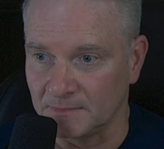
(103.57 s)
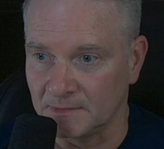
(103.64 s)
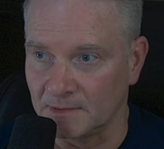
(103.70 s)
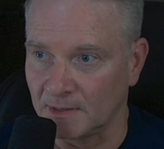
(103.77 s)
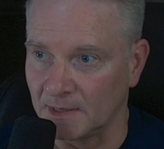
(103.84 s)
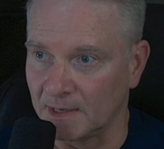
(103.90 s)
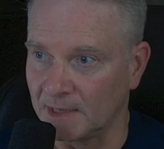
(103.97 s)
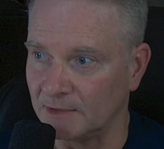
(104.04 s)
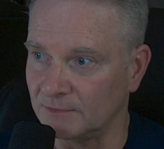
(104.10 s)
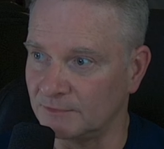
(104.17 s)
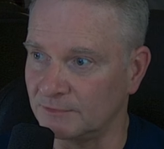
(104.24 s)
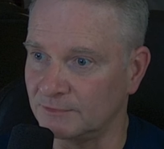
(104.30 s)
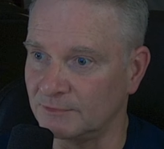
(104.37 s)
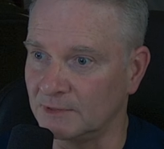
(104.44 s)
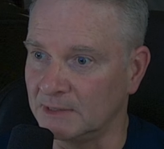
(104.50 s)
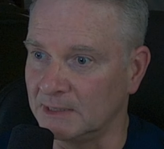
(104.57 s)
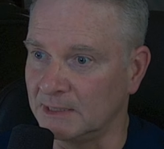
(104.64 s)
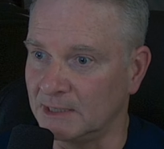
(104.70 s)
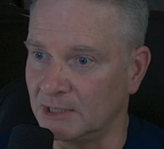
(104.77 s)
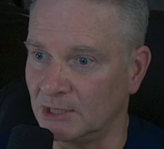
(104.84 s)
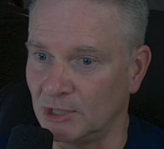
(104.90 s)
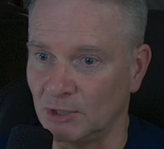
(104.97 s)
And I guess,
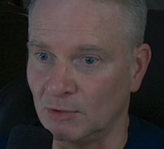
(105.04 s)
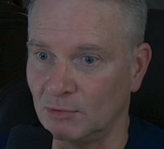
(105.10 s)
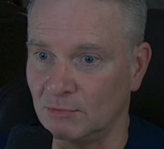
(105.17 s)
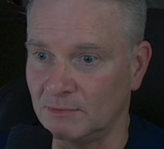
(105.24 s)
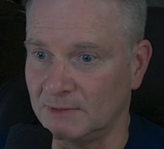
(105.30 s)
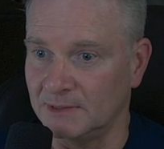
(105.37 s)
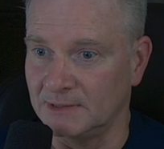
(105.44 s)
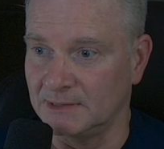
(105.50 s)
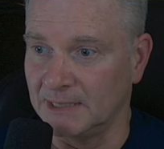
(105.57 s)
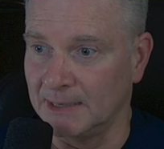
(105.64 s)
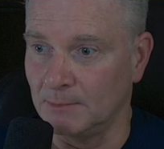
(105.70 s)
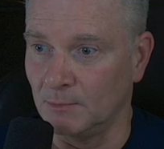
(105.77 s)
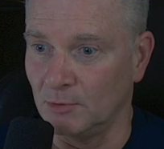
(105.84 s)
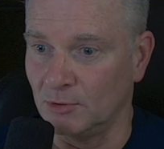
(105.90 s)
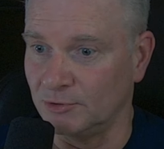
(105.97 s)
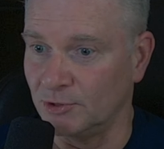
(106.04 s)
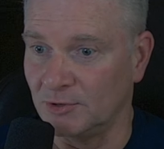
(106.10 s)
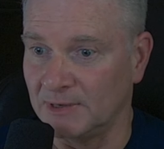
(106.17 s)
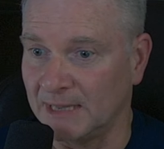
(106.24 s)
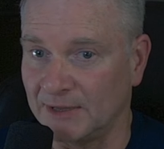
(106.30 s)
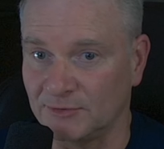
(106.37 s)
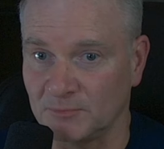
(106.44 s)
you know, they will, you
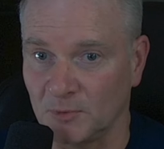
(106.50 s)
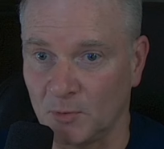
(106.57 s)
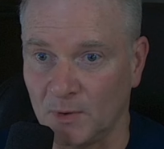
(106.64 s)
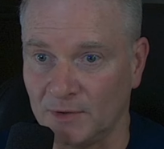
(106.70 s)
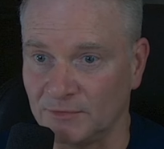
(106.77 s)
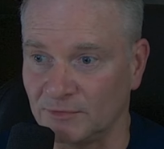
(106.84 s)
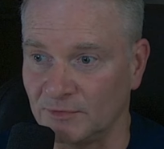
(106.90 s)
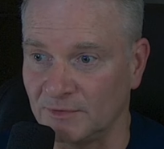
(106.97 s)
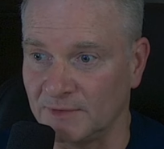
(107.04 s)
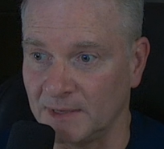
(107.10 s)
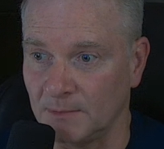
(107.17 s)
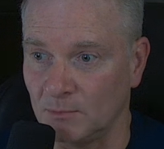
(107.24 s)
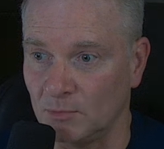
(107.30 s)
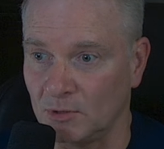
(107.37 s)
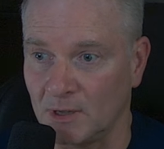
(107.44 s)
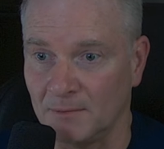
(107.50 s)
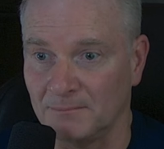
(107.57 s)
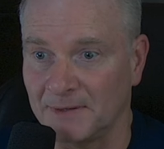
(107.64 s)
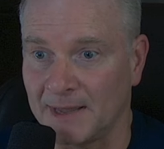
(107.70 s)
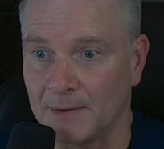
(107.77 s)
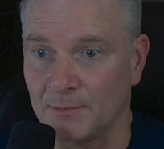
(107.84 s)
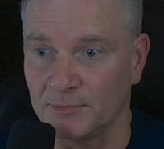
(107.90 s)
can ask them a question and they will come
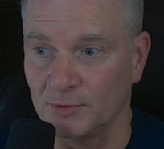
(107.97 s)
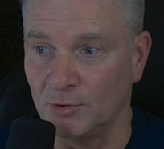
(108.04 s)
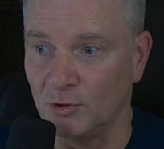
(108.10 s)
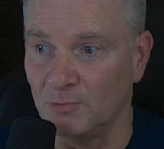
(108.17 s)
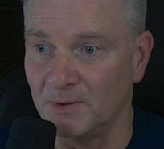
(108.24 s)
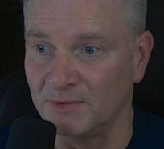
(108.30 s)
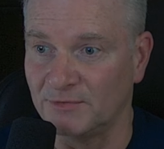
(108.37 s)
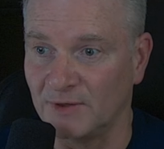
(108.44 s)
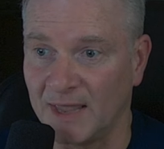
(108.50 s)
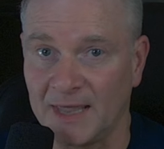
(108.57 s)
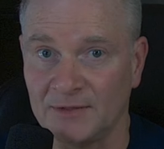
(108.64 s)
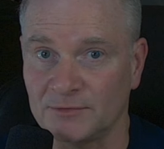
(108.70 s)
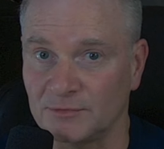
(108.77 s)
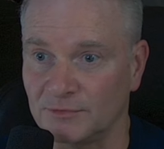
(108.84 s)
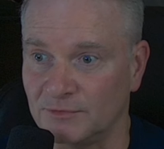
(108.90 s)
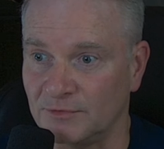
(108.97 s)
back with a whole bunch of answers,